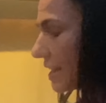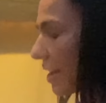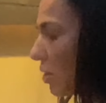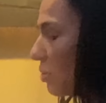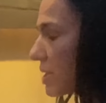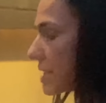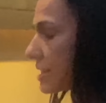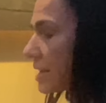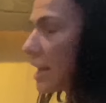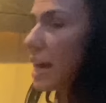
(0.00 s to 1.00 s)
and I
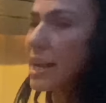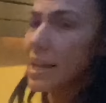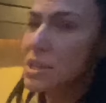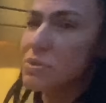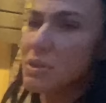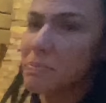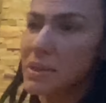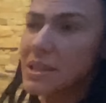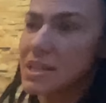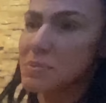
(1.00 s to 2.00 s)
always, I like to
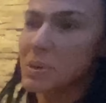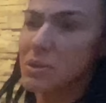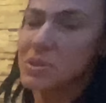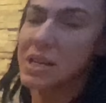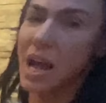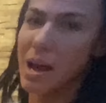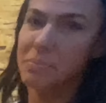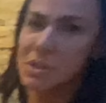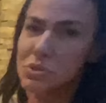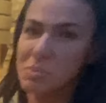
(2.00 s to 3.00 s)
repeat this because it
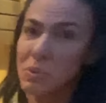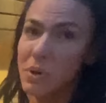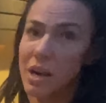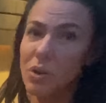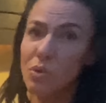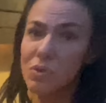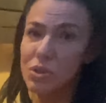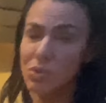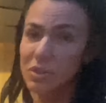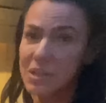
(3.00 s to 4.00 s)
happened to me where I
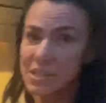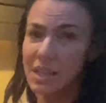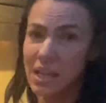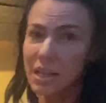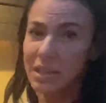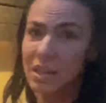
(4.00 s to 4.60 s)
overcooked the steak.